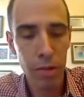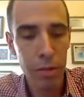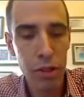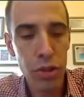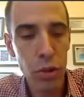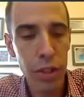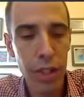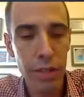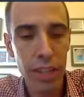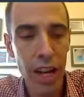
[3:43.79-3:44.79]
or the
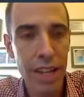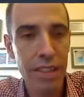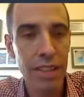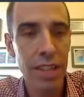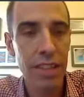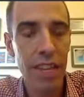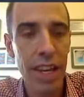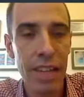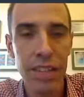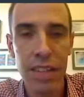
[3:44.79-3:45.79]
majority of science these days,